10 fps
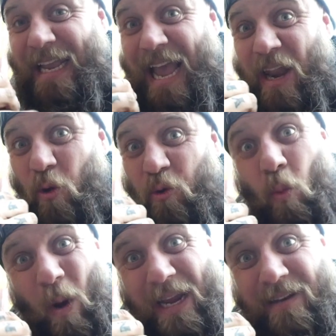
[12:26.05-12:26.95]
Cannot
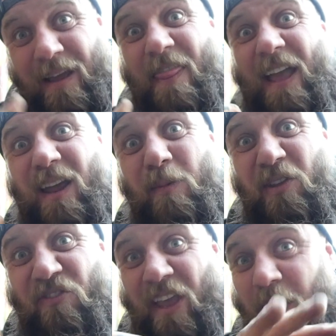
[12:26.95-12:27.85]
wait. They're going to be
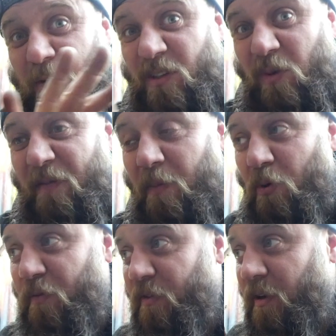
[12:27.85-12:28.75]
sick. We're just waiting for
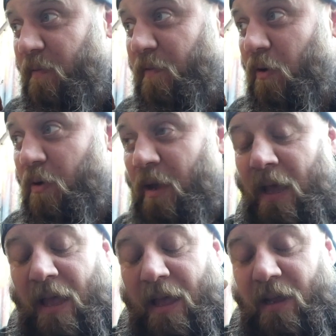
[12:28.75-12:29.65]
proofs to come through,
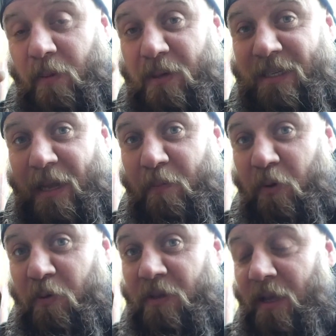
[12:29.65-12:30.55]
a couple of
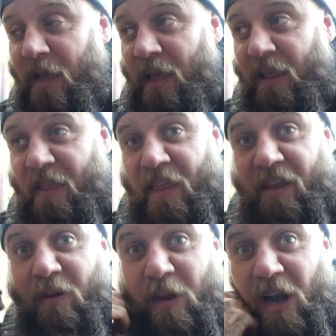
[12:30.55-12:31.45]
samples, and then they're
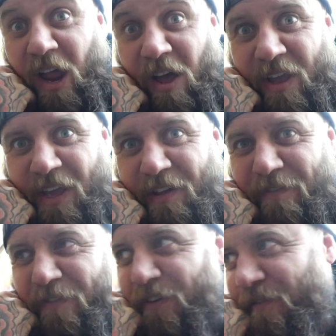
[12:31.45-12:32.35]
going to be
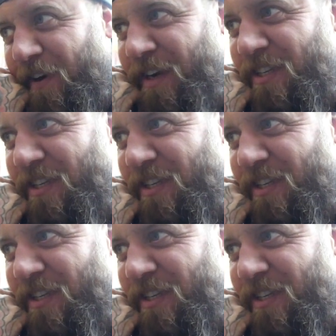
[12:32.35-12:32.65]
live. Very, very